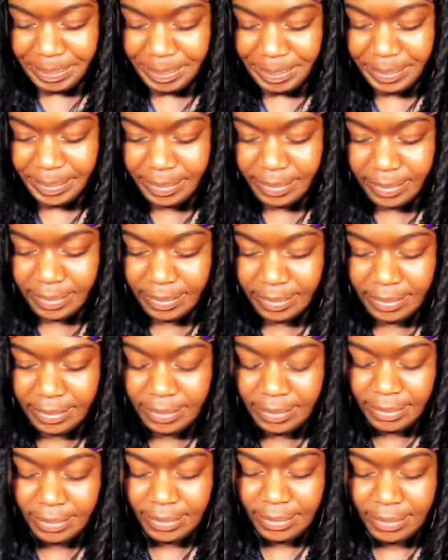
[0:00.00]

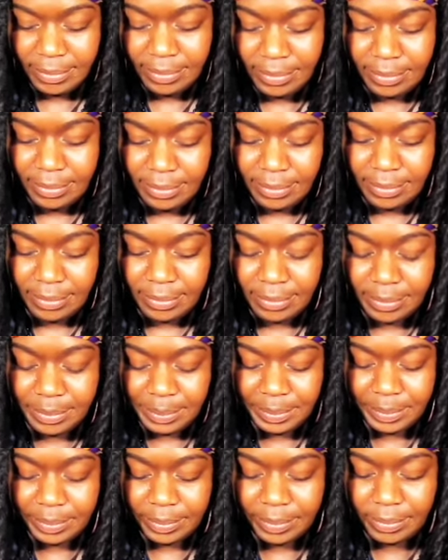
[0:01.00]

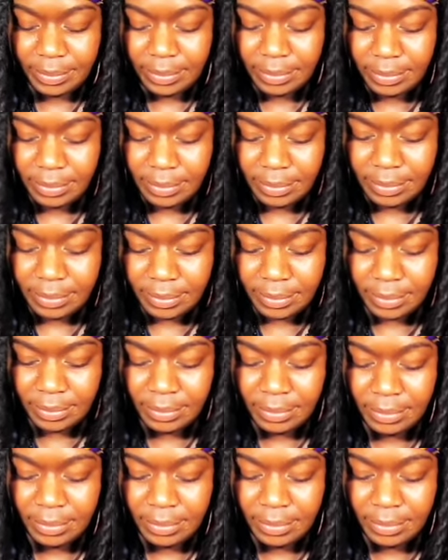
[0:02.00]
[no speech]